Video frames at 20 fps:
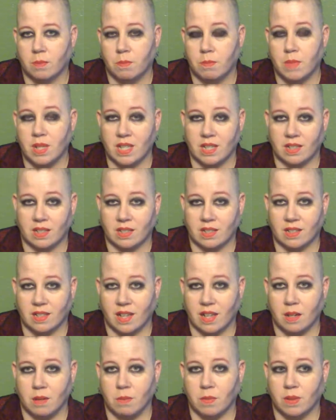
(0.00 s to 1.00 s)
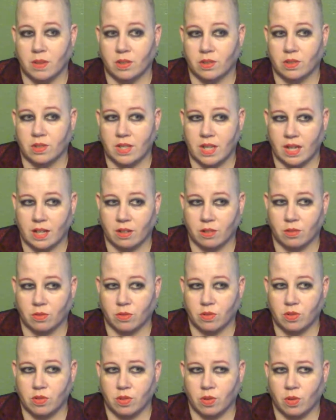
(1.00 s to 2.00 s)
mill and milled down.
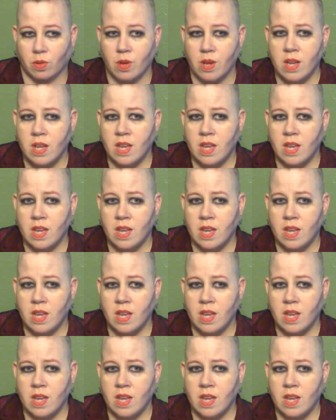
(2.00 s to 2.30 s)
So